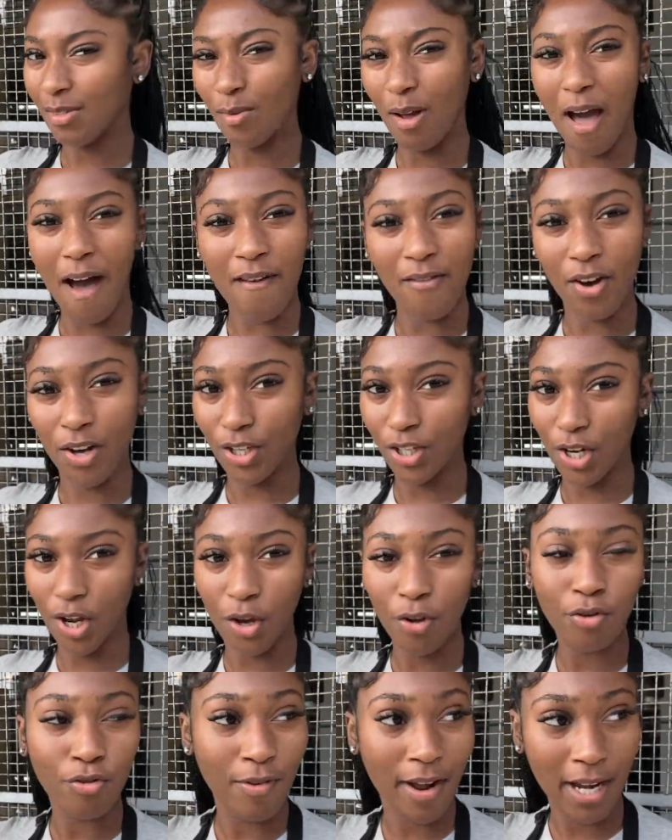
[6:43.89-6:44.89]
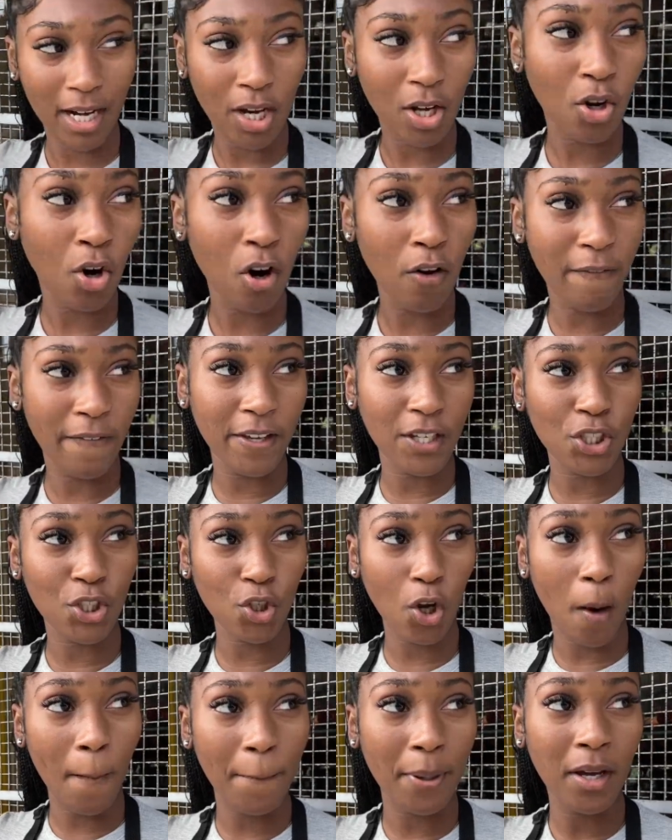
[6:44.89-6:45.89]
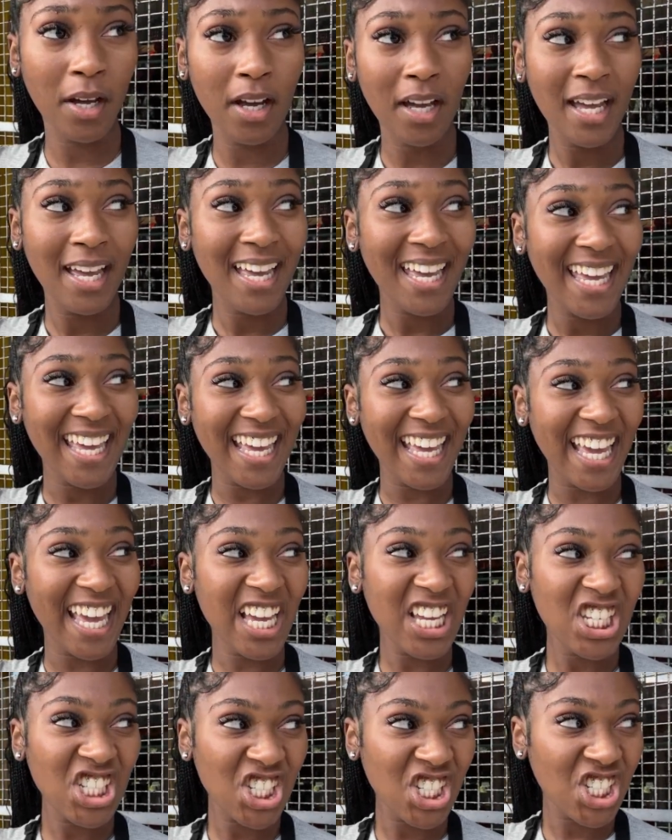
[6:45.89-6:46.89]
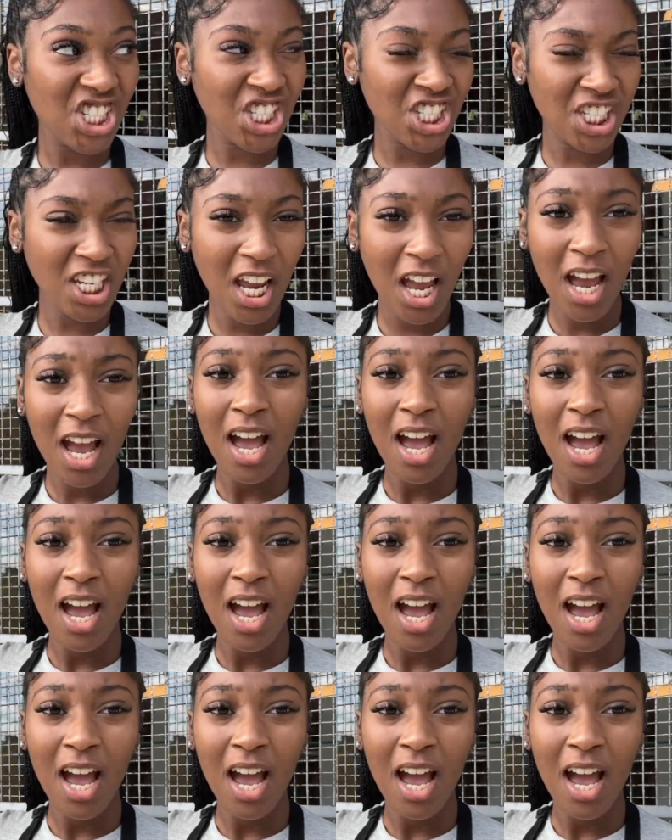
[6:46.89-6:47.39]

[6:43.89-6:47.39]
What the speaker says: whatever, you know, regular coffee shop-ish.